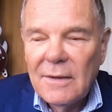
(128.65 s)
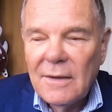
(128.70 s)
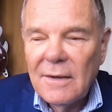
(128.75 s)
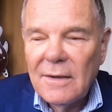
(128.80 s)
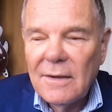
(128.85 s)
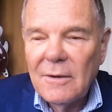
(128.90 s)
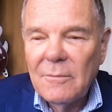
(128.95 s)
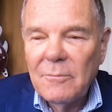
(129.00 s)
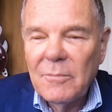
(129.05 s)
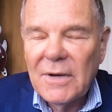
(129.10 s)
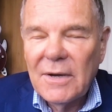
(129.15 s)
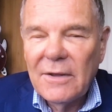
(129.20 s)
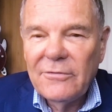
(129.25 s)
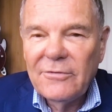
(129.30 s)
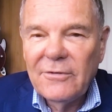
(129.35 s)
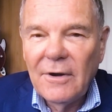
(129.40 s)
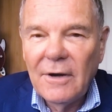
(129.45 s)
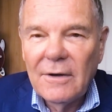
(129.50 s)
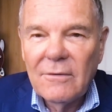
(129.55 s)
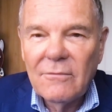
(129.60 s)
But I
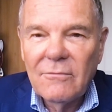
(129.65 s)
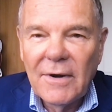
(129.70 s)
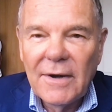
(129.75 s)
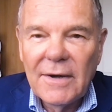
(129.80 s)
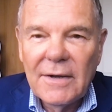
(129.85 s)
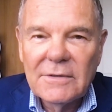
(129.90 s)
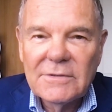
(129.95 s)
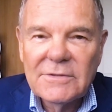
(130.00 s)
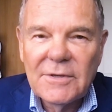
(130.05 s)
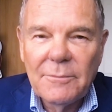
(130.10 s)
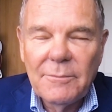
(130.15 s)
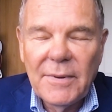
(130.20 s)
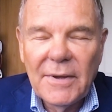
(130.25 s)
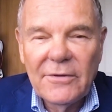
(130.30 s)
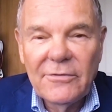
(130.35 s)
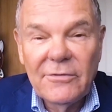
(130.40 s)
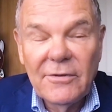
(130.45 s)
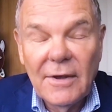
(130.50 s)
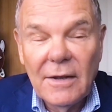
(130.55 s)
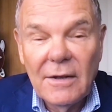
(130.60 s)
started writing some
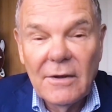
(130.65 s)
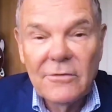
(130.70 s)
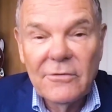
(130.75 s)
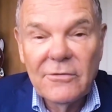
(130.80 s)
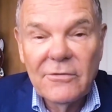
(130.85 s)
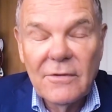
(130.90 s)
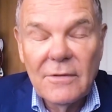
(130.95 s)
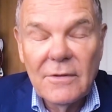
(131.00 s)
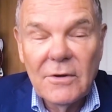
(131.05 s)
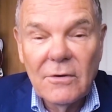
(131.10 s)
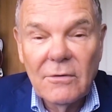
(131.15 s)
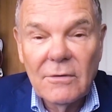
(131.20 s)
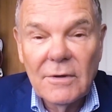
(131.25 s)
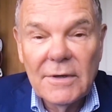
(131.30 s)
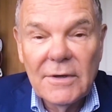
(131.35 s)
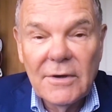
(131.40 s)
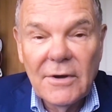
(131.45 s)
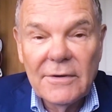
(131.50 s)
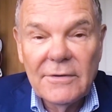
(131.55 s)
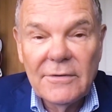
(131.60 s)
bestsellers in the
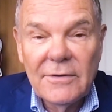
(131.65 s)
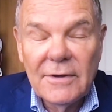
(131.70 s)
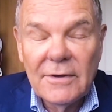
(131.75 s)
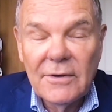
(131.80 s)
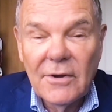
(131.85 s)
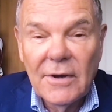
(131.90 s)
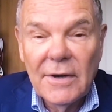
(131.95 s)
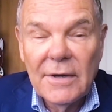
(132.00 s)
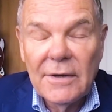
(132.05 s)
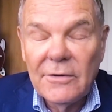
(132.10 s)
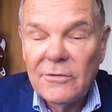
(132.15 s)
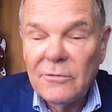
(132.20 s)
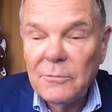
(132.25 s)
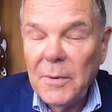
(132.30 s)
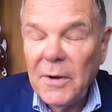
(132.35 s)
early 1990s.